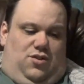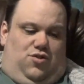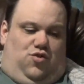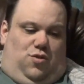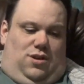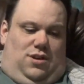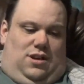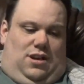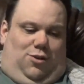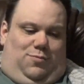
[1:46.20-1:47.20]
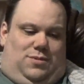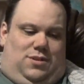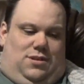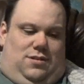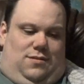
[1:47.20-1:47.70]
Jordan helped
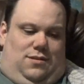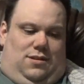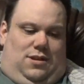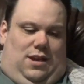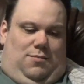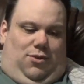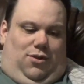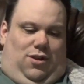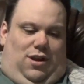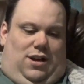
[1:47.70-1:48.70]
Gable